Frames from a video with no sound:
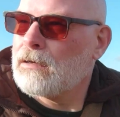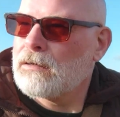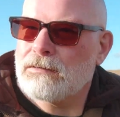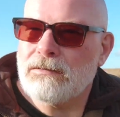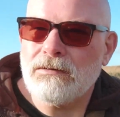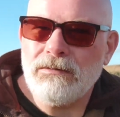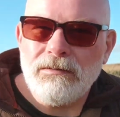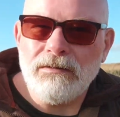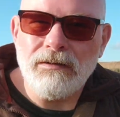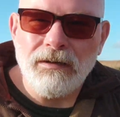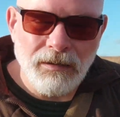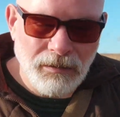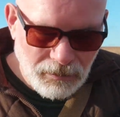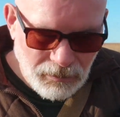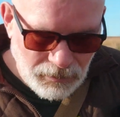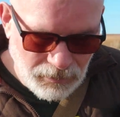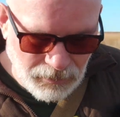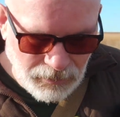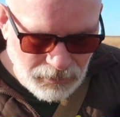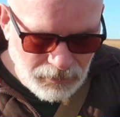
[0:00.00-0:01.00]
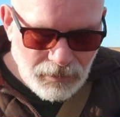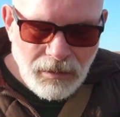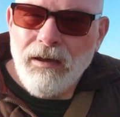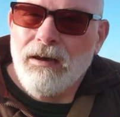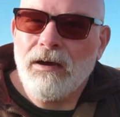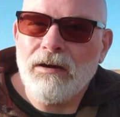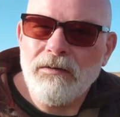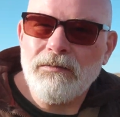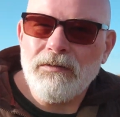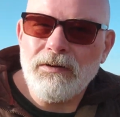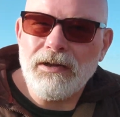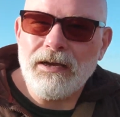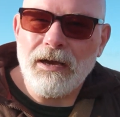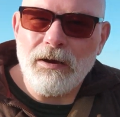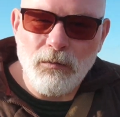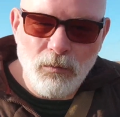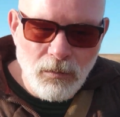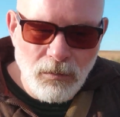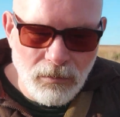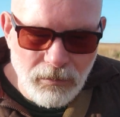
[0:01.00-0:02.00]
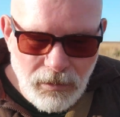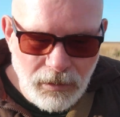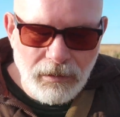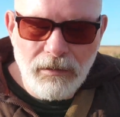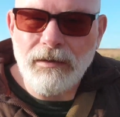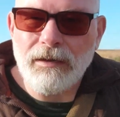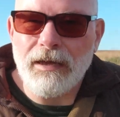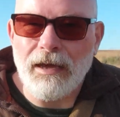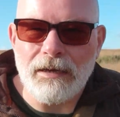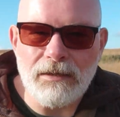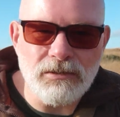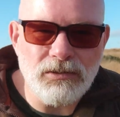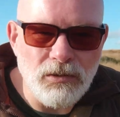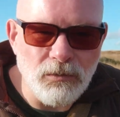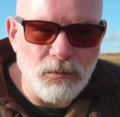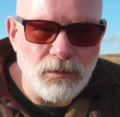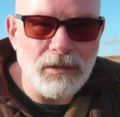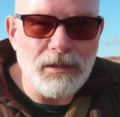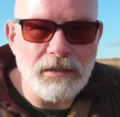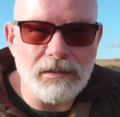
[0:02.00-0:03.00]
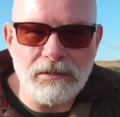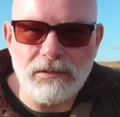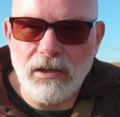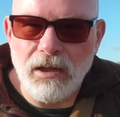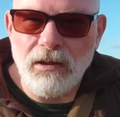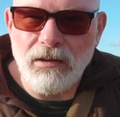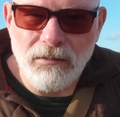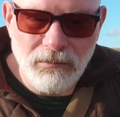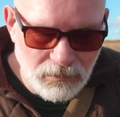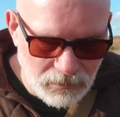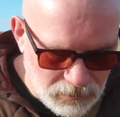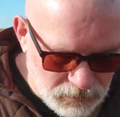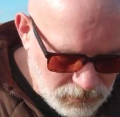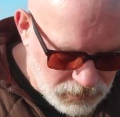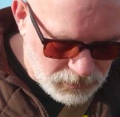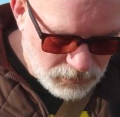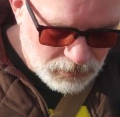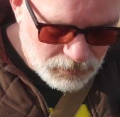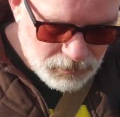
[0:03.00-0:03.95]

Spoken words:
So I'm going to get walking, catch up with these lot, and